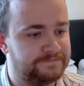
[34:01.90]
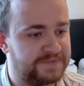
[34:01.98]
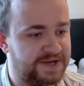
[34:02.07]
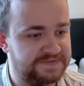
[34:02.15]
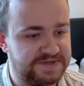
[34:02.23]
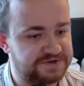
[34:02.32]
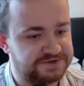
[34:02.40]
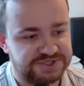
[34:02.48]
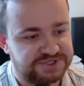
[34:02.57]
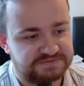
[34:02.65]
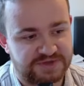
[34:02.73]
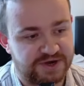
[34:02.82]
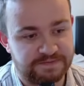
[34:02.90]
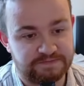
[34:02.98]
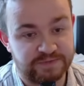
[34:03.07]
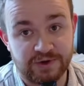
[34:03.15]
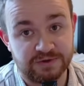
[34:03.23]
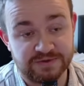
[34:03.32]
And then just
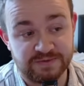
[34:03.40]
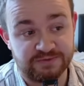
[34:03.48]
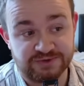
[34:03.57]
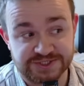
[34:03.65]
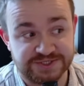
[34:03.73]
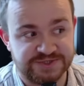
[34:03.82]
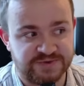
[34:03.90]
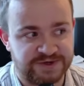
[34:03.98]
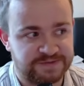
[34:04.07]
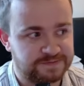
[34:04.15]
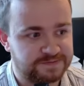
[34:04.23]
block the prisoner swing.